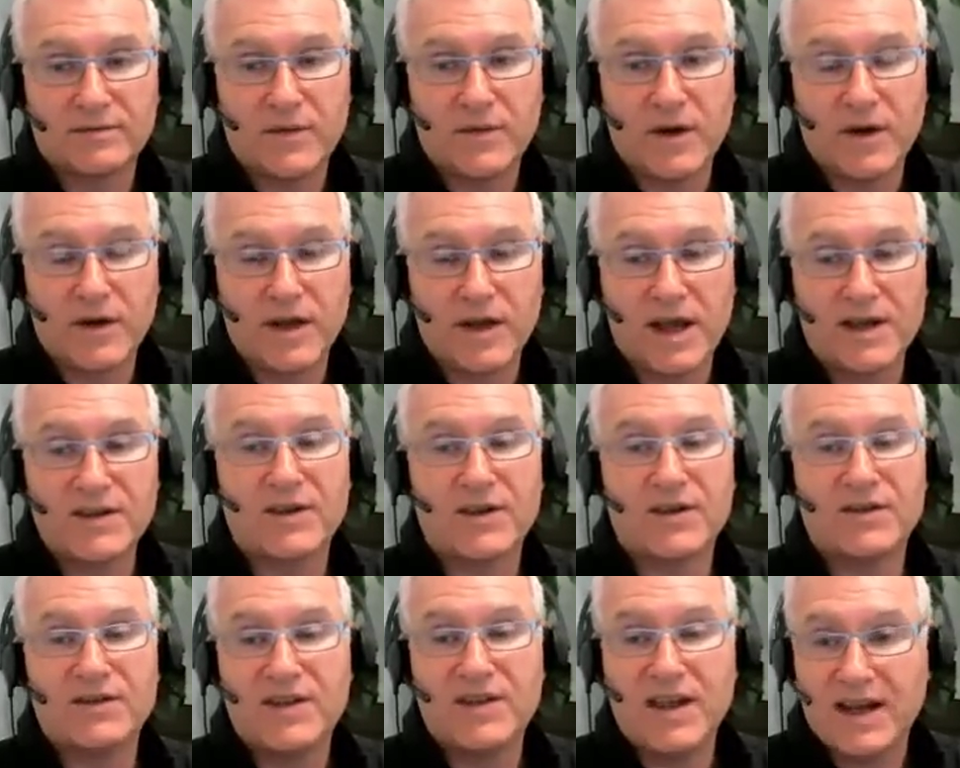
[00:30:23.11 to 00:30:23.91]
Okay,
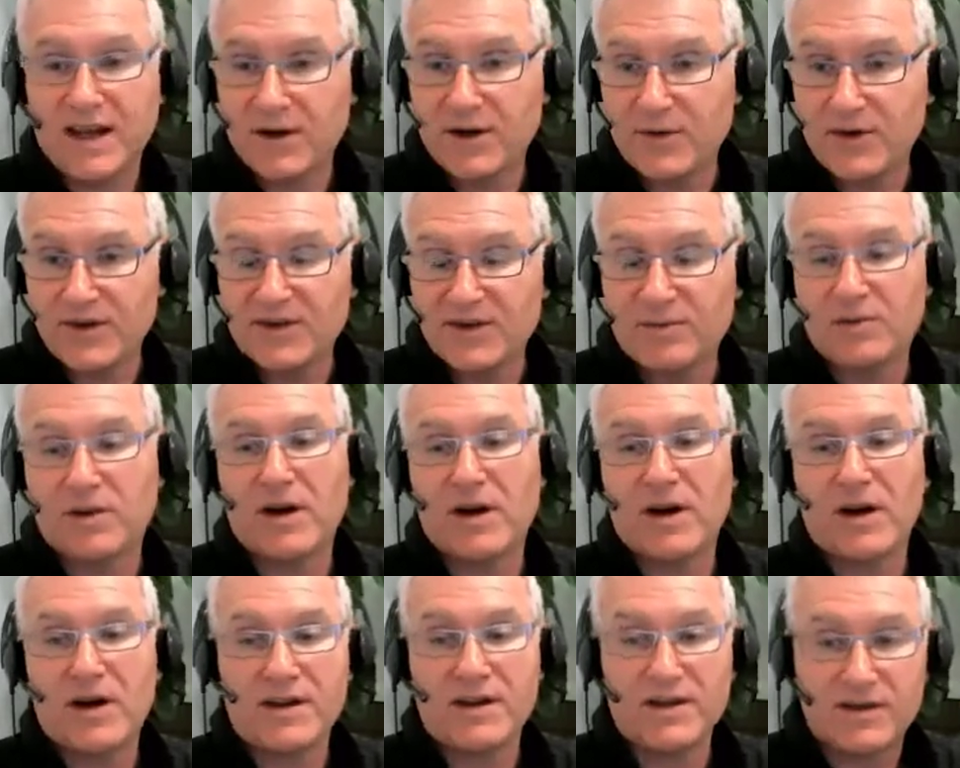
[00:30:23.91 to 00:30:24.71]
so secondary
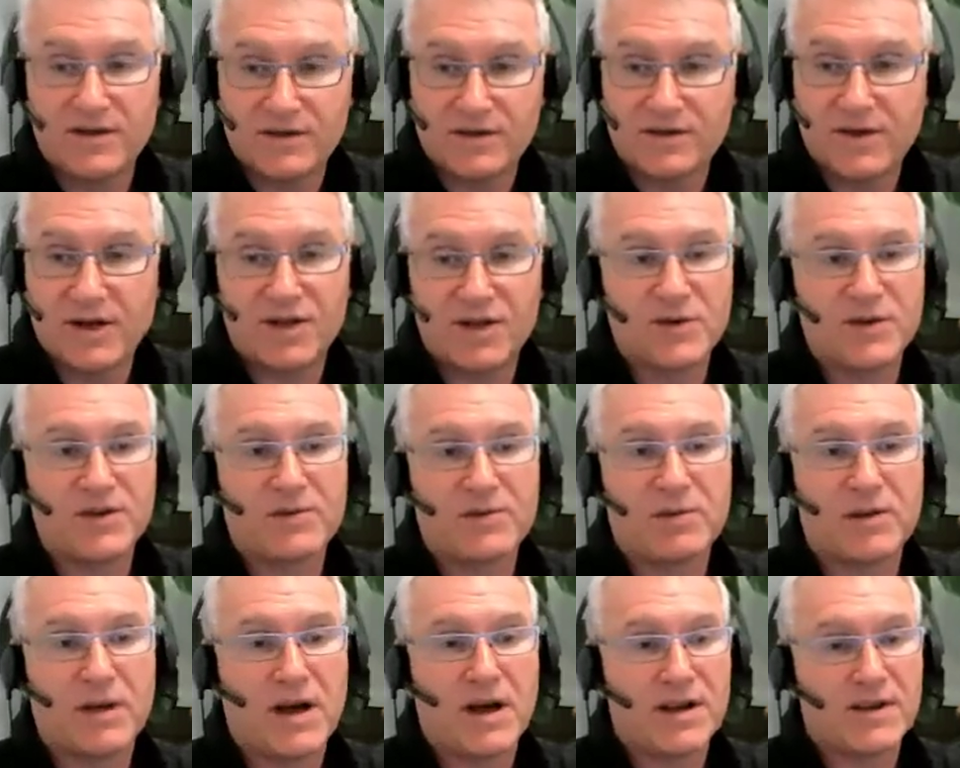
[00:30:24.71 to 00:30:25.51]
suppliers, tertiary
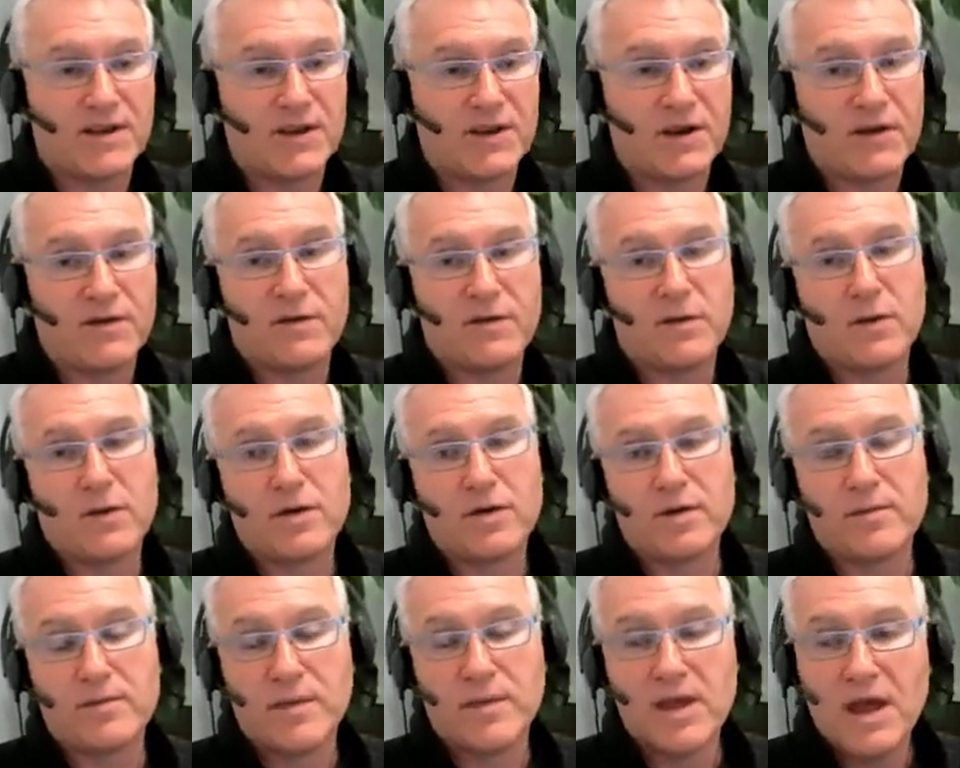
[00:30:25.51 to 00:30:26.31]
suppliers, so
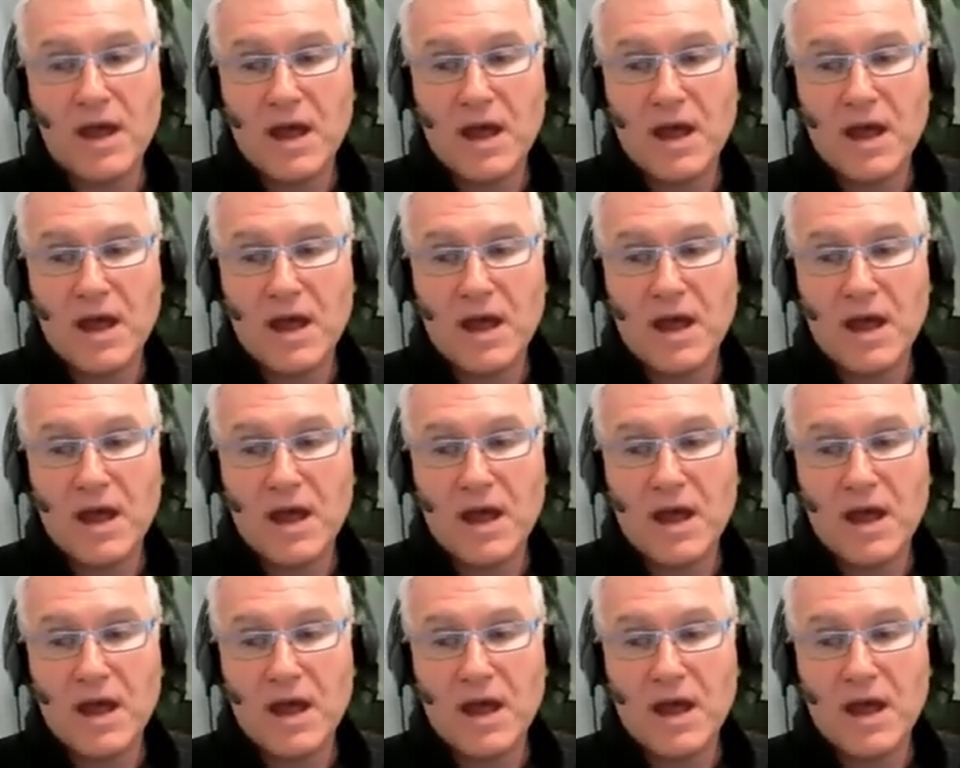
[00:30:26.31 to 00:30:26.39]
forth.